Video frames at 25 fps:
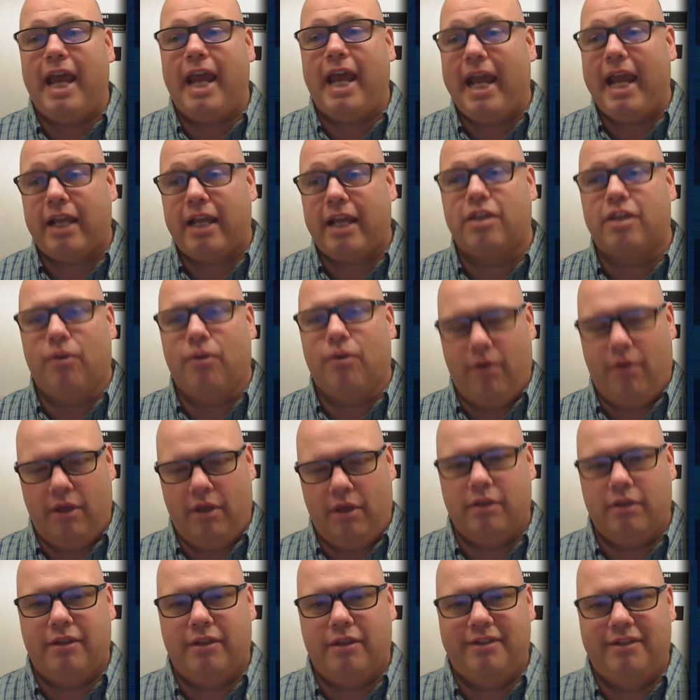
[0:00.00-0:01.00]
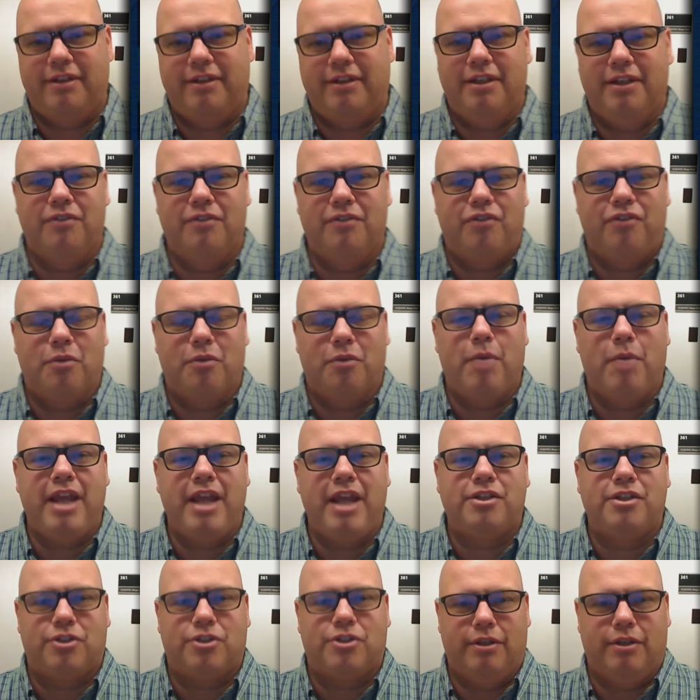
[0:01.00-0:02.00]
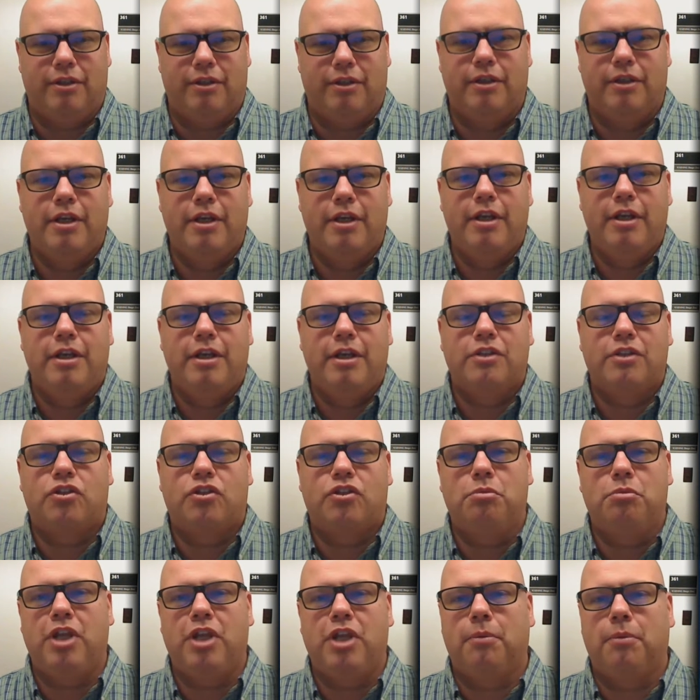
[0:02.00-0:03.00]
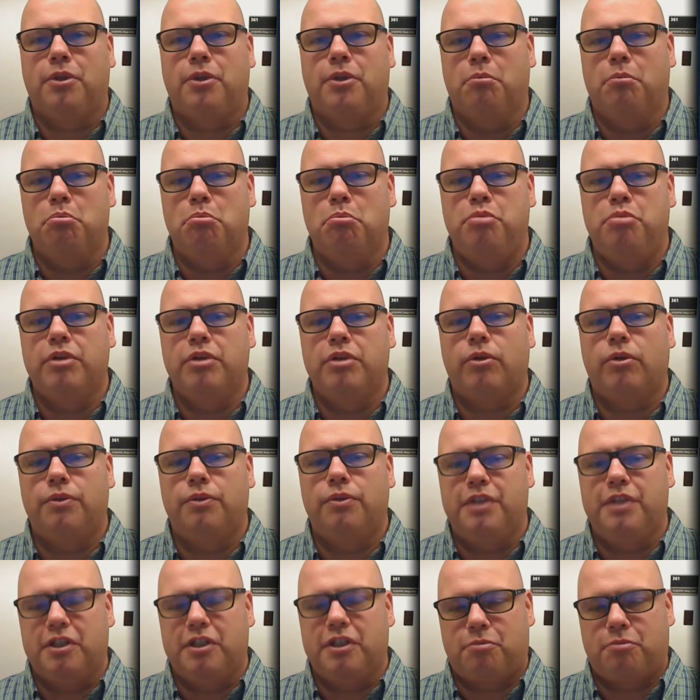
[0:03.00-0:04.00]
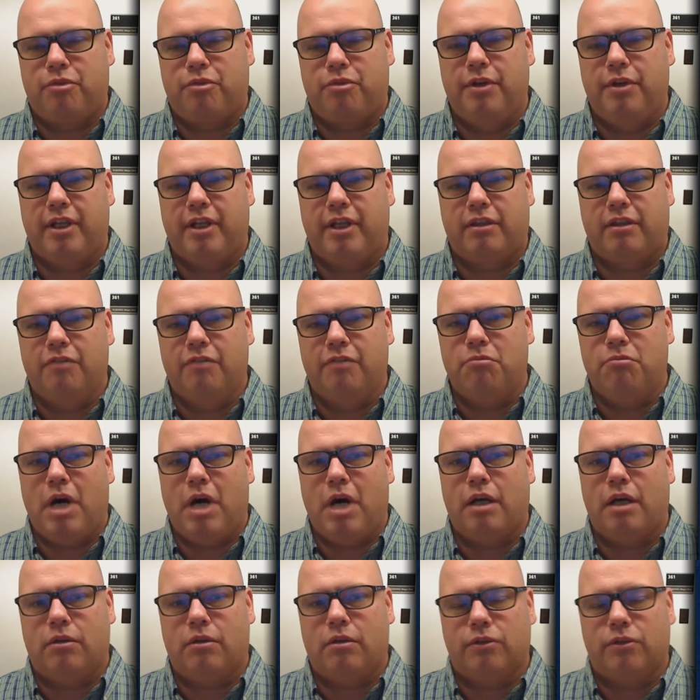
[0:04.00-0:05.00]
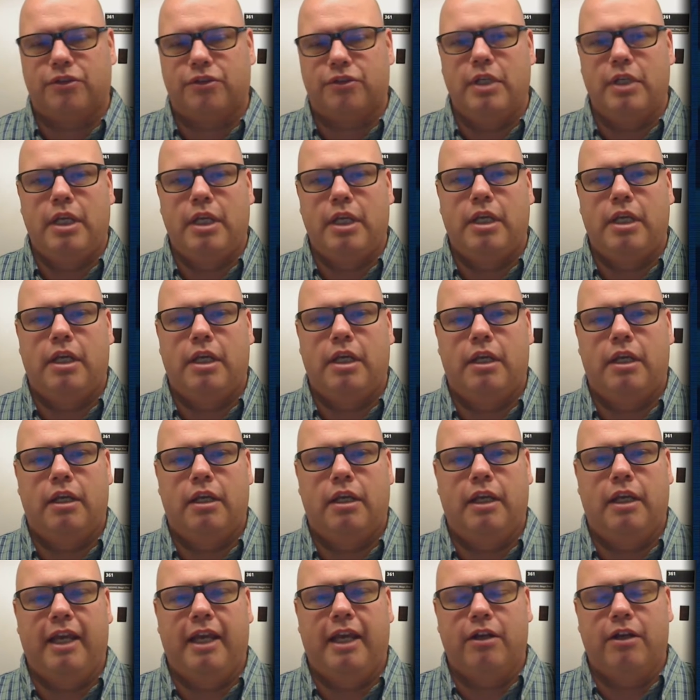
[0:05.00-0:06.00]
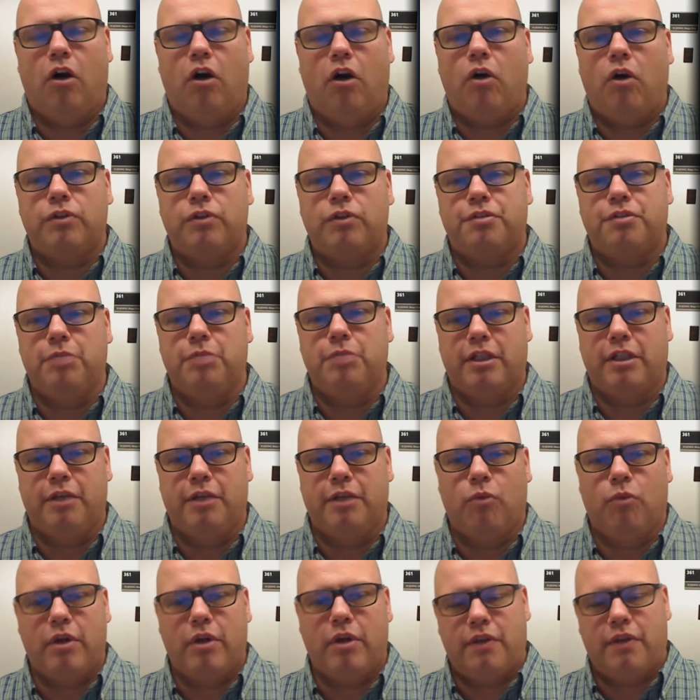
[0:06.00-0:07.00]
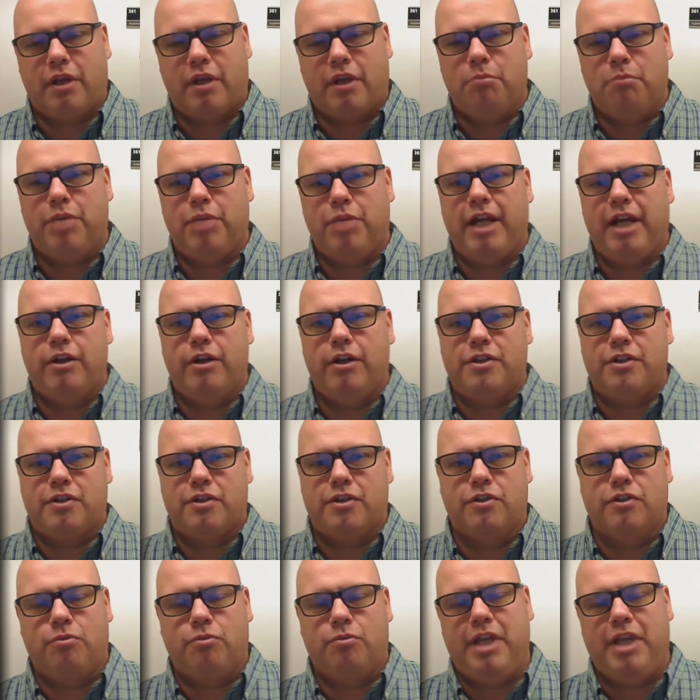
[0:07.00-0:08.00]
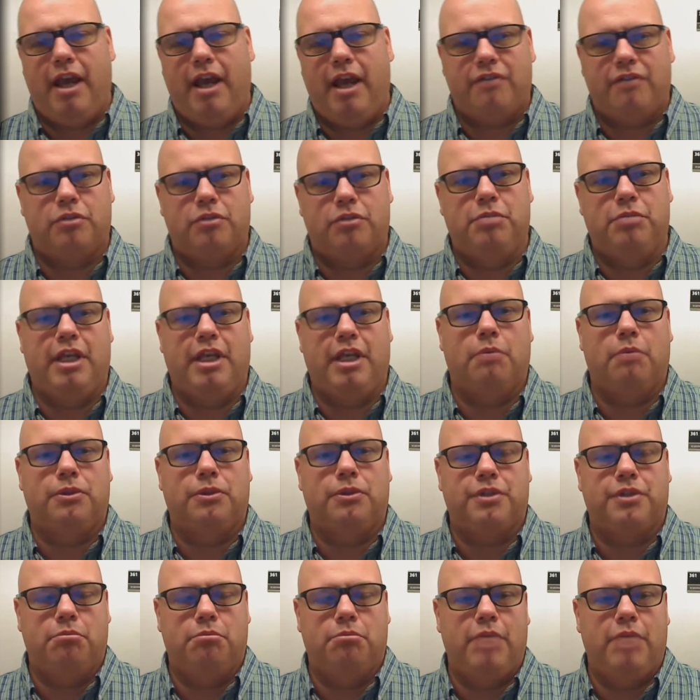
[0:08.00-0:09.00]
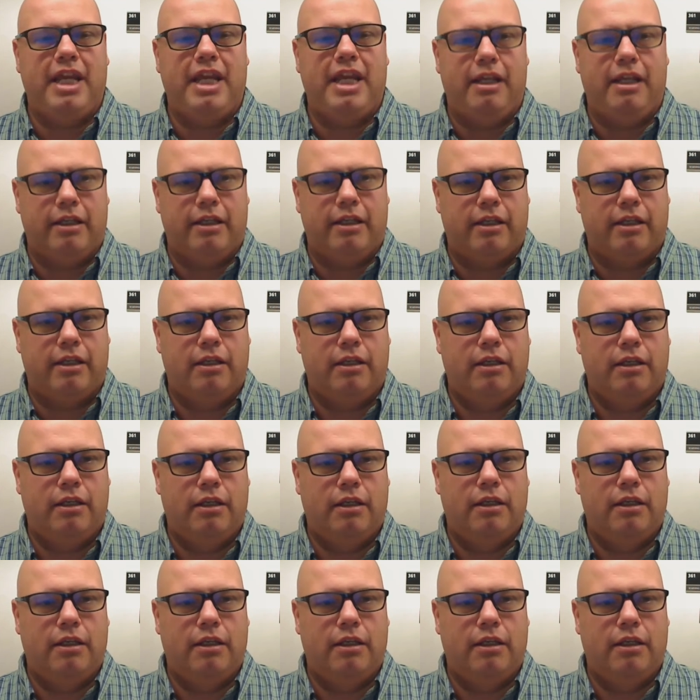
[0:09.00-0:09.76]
accurate information to be able to build these predictive models. And ultimately, one of the comparisons we have to be able to make,